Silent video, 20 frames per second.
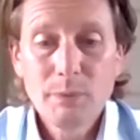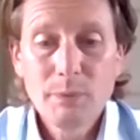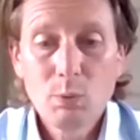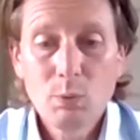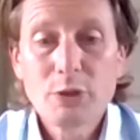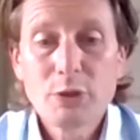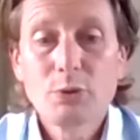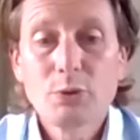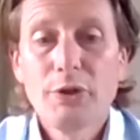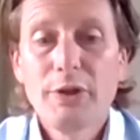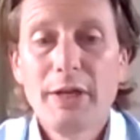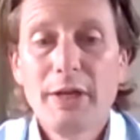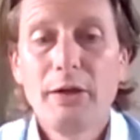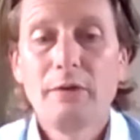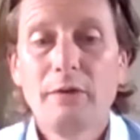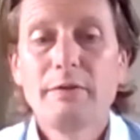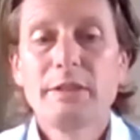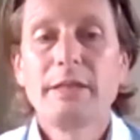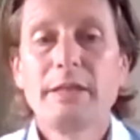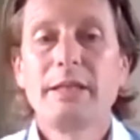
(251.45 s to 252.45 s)
which would then
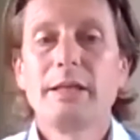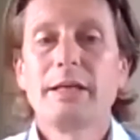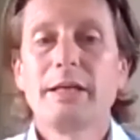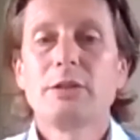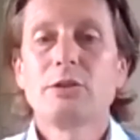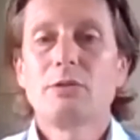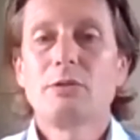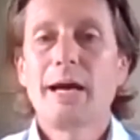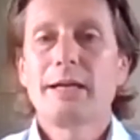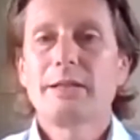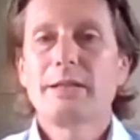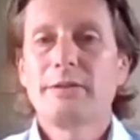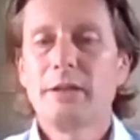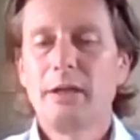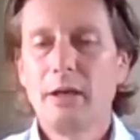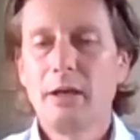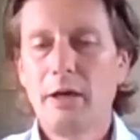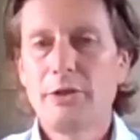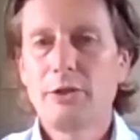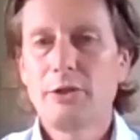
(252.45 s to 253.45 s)
obviously attract the
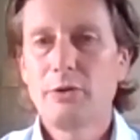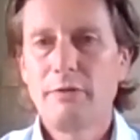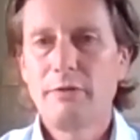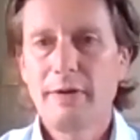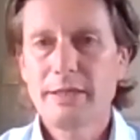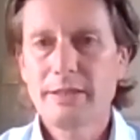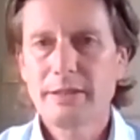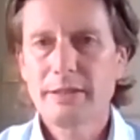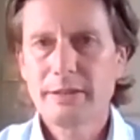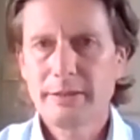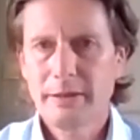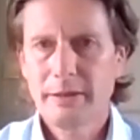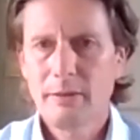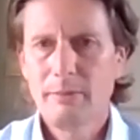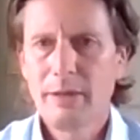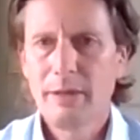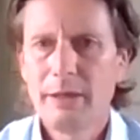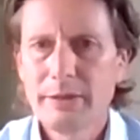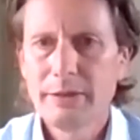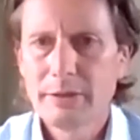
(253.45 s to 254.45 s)
larger investors to come
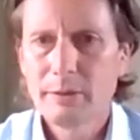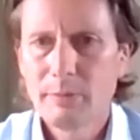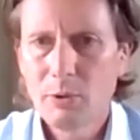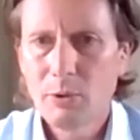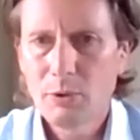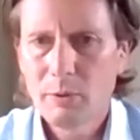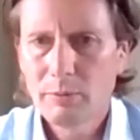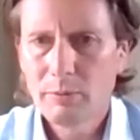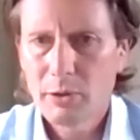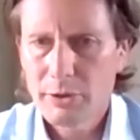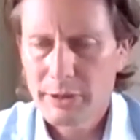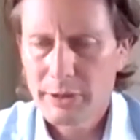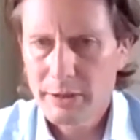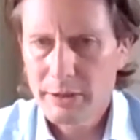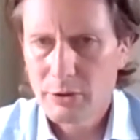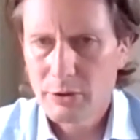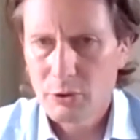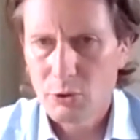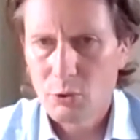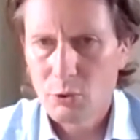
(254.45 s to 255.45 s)
in and support the project
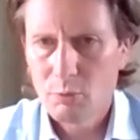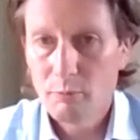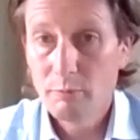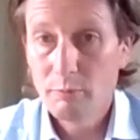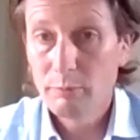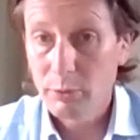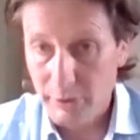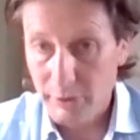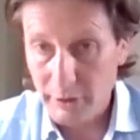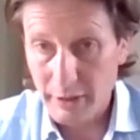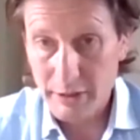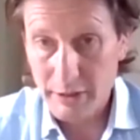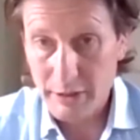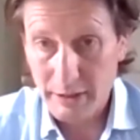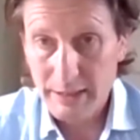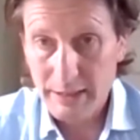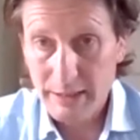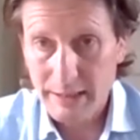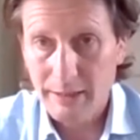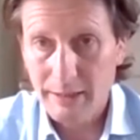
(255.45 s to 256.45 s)
to production
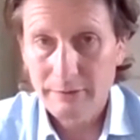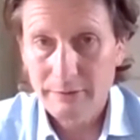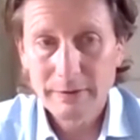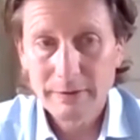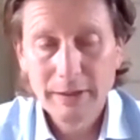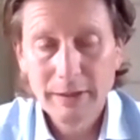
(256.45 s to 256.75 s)
itself.